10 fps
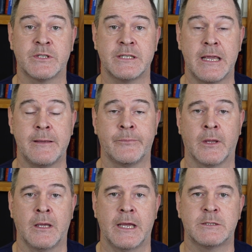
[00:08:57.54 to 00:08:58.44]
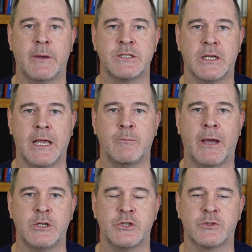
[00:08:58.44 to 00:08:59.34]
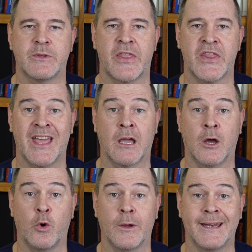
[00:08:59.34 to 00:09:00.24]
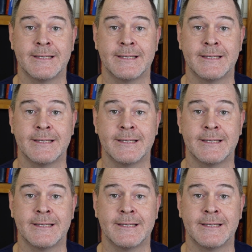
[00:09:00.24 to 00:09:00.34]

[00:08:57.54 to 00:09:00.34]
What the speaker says: see, especially in patients with thicker, oily